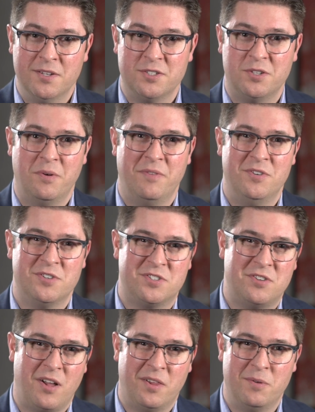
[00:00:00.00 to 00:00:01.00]
So if you're
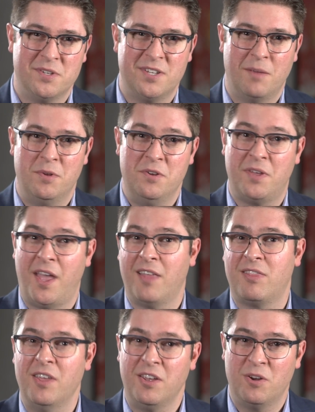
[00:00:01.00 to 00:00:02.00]
struggling with something and you
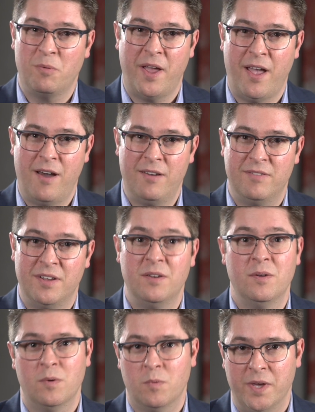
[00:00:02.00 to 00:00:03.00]
can't think your way out of
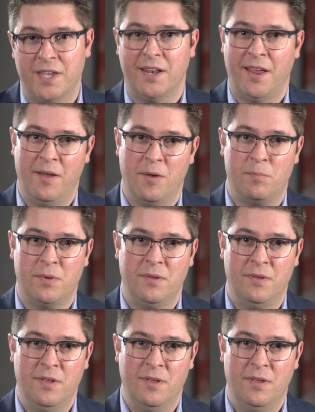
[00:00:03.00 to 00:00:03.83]
it, we can help.